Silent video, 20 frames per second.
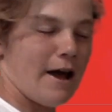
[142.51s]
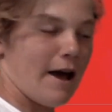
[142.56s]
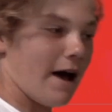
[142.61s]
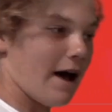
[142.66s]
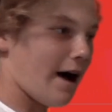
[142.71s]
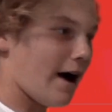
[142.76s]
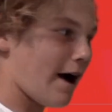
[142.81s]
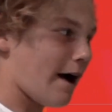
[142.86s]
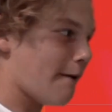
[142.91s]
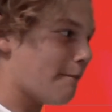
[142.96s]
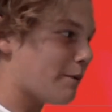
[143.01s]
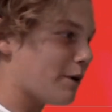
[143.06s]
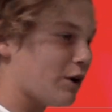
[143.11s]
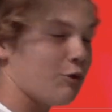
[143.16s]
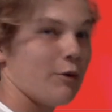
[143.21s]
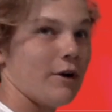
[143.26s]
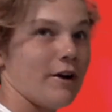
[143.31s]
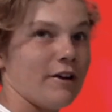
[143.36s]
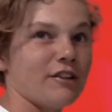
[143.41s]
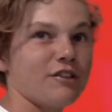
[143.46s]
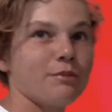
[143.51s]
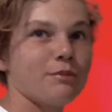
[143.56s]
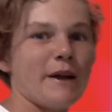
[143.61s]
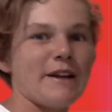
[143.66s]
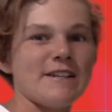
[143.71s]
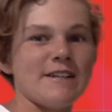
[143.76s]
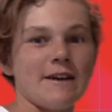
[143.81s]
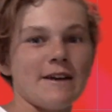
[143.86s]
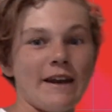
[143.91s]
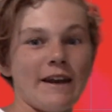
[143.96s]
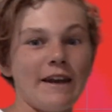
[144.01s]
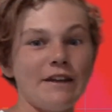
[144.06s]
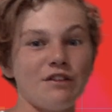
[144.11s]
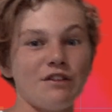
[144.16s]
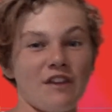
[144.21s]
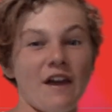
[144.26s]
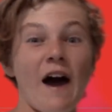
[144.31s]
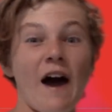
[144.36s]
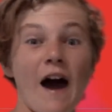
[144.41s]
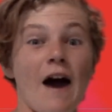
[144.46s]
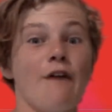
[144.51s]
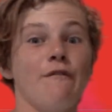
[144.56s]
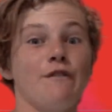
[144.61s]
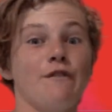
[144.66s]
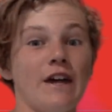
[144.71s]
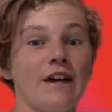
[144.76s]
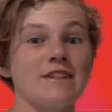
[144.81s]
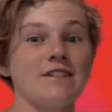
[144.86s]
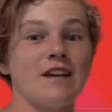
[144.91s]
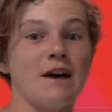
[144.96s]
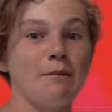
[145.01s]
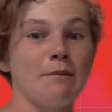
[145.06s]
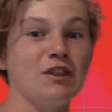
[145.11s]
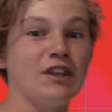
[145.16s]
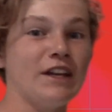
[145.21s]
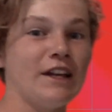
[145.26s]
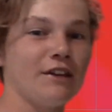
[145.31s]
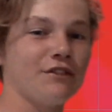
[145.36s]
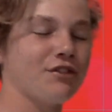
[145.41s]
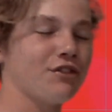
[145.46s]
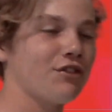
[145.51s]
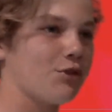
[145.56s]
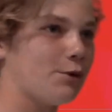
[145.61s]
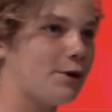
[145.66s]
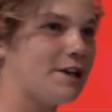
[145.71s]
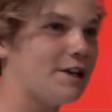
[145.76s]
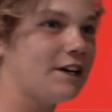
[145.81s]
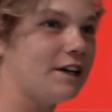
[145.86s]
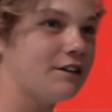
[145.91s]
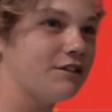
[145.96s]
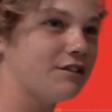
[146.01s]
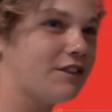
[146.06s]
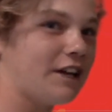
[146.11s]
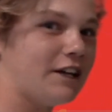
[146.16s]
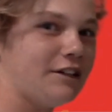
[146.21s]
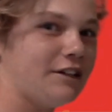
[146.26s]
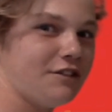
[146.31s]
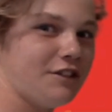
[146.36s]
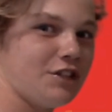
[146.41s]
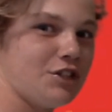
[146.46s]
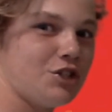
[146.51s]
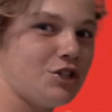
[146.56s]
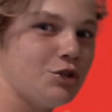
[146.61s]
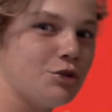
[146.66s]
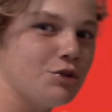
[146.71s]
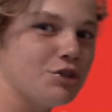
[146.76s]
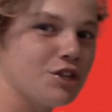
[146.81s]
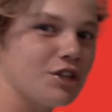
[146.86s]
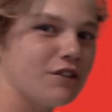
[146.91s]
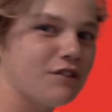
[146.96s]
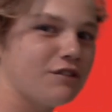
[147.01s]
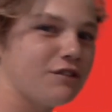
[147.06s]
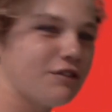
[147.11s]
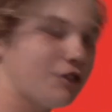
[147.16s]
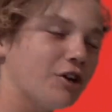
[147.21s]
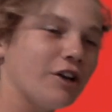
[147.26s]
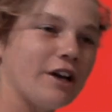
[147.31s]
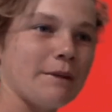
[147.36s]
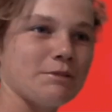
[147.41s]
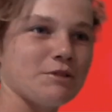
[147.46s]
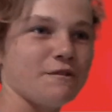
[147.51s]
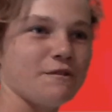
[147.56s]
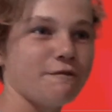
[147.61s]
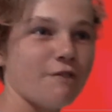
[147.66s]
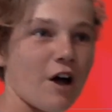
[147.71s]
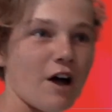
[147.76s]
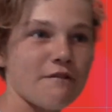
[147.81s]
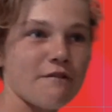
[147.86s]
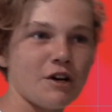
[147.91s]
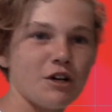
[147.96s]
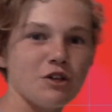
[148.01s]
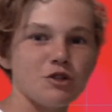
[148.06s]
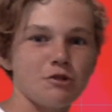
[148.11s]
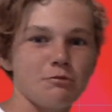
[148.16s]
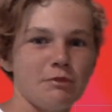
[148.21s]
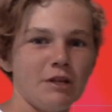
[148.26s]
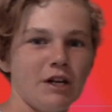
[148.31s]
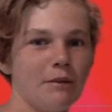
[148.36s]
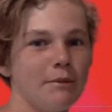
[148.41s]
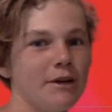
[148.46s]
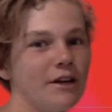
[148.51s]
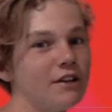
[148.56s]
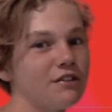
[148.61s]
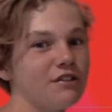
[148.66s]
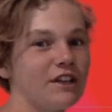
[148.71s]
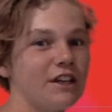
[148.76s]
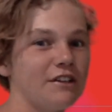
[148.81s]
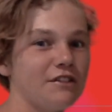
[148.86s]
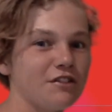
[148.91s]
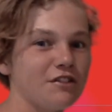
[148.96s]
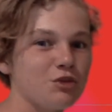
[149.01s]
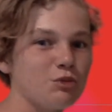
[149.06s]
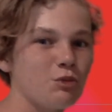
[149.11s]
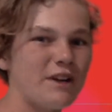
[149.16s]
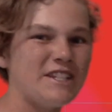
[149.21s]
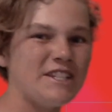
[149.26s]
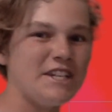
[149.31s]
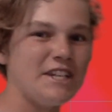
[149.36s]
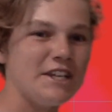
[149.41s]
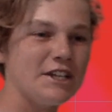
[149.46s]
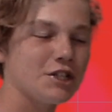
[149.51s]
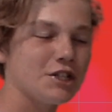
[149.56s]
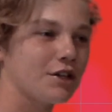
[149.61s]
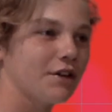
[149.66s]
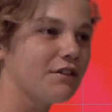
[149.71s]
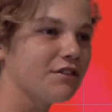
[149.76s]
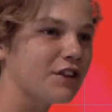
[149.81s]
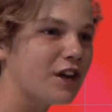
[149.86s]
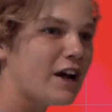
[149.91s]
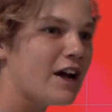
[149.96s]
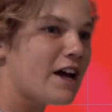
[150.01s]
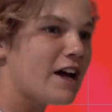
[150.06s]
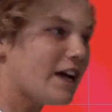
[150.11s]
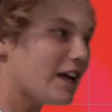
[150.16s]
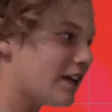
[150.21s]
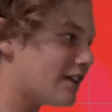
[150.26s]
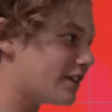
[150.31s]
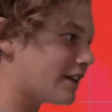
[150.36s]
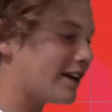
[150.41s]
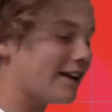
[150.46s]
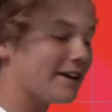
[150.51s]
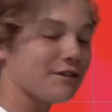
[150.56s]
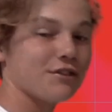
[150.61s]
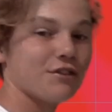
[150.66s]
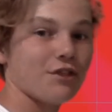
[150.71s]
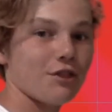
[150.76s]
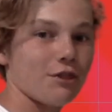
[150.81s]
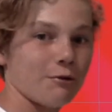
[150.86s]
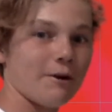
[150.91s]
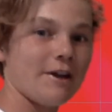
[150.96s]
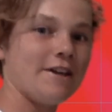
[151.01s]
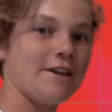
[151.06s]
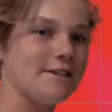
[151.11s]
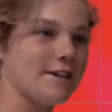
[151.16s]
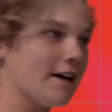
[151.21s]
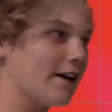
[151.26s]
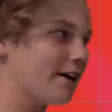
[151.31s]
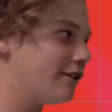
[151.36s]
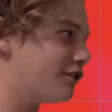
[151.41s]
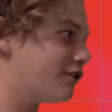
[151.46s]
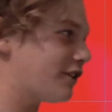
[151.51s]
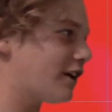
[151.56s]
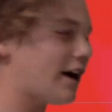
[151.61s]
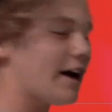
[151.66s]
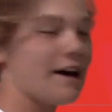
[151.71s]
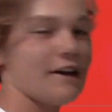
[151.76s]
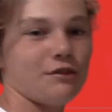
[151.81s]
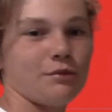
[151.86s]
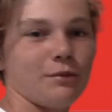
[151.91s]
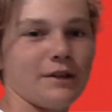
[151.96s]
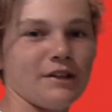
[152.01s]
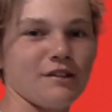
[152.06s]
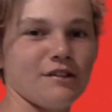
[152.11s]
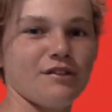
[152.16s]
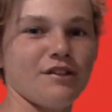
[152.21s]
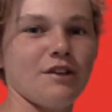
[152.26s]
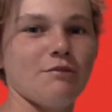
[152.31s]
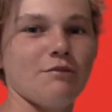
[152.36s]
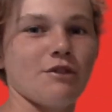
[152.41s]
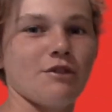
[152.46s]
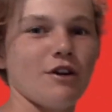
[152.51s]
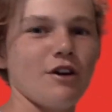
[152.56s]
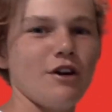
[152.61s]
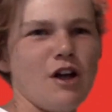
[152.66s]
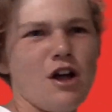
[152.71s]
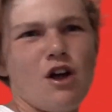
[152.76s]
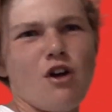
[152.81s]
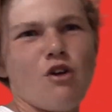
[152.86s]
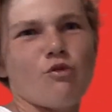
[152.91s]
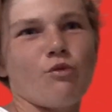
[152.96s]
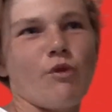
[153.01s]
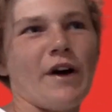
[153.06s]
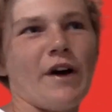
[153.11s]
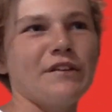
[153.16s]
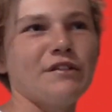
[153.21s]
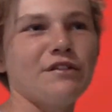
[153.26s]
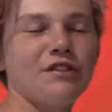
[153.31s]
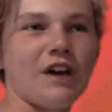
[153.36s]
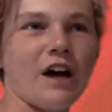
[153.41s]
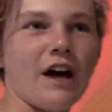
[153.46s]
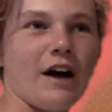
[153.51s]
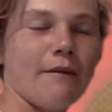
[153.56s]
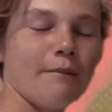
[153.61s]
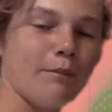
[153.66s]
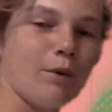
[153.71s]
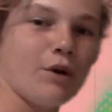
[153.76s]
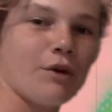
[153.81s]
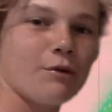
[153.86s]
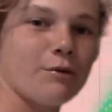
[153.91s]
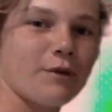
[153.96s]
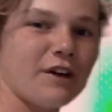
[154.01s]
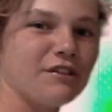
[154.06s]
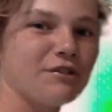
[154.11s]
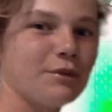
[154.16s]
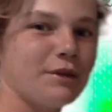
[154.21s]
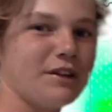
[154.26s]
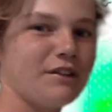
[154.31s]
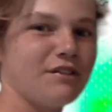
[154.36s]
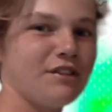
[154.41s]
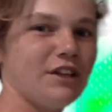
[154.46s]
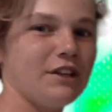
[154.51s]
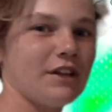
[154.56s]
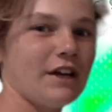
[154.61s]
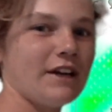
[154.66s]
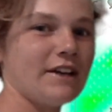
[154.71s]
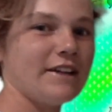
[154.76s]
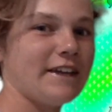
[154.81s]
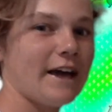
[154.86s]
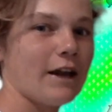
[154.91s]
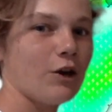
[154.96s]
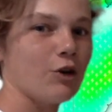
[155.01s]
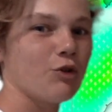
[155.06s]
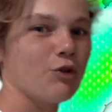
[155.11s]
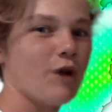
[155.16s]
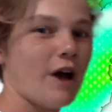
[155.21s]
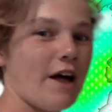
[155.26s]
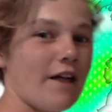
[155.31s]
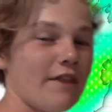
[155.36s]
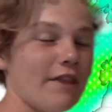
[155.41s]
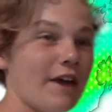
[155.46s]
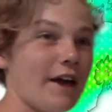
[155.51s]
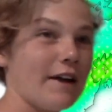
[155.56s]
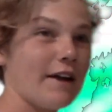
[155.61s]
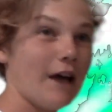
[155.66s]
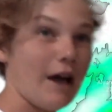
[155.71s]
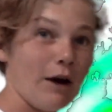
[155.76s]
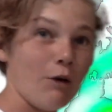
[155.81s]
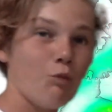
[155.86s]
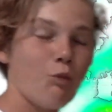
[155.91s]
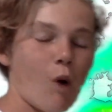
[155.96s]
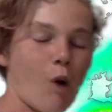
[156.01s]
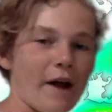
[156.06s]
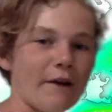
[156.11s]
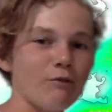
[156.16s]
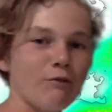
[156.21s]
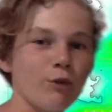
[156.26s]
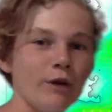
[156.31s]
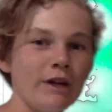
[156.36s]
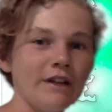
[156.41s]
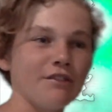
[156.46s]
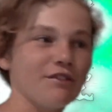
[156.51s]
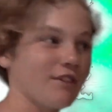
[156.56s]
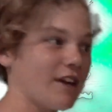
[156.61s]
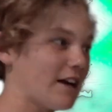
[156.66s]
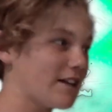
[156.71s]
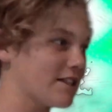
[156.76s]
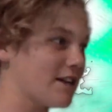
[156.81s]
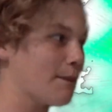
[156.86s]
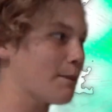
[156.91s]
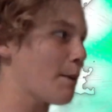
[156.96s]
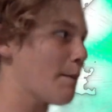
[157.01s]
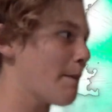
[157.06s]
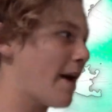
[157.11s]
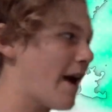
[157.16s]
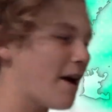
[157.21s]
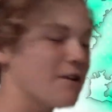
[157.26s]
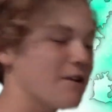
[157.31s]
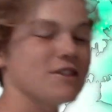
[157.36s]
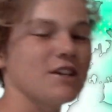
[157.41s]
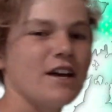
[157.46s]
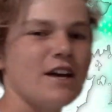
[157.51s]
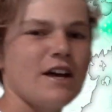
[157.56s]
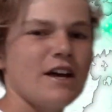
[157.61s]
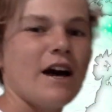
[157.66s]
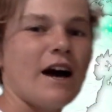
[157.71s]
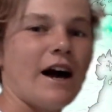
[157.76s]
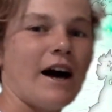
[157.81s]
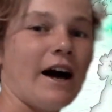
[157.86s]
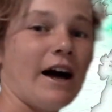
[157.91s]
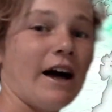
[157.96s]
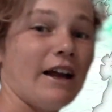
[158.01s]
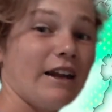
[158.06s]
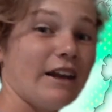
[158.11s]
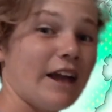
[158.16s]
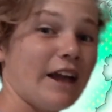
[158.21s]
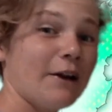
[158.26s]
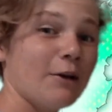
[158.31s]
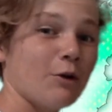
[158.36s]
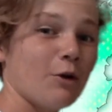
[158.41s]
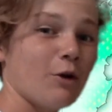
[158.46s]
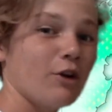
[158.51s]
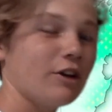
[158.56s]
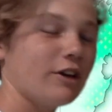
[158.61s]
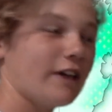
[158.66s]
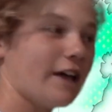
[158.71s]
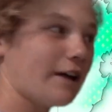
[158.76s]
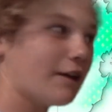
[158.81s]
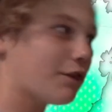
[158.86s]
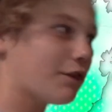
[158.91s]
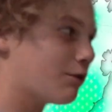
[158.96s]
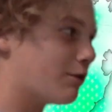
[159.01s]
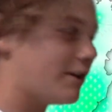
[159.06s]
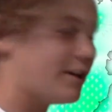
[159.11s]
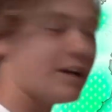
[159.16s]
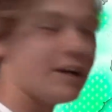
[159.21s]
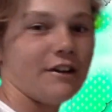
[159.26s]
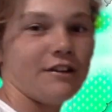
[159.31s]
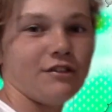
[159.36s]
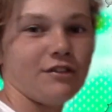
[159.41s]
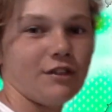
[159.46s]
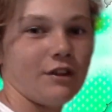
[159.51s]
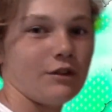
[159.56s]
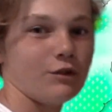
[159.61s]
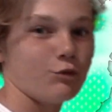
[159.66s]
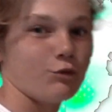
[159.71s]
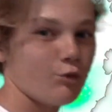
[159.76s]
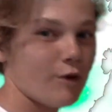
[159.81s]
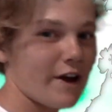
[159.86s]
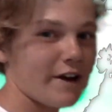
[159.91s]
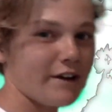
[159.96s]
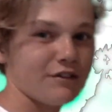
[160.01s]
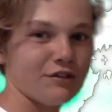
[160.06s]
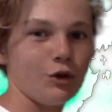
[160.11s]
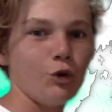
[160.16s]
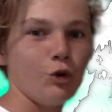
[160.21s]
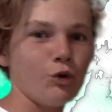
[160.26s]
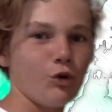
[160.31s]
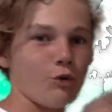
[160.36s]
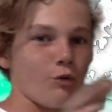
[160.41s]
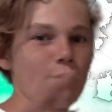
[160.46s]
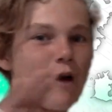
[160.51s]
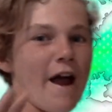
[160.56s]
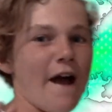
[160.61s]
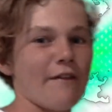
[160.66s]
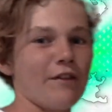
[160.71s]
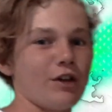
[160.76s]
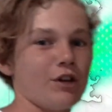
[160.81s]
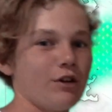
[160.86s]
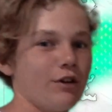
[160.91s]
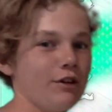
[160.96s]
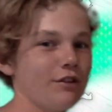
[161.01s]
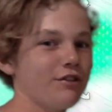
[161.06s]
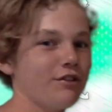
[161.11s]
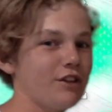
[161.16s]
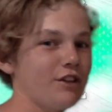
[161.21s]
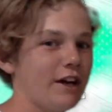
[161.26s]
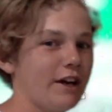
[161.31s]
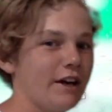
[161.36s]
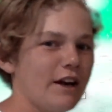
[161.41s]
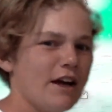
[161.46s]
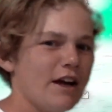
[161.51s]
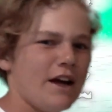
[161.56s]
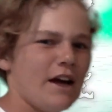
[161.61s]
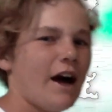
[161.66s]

But we're expecting at least half of that to come in the next 3 days. That is a huge concern, up to 500 millimetres, that is 20 inches in the next 3 days. As we can see with the runs, model runs, we can see that white really start to come apparent later on in that 3 days. The reds all around the coastline.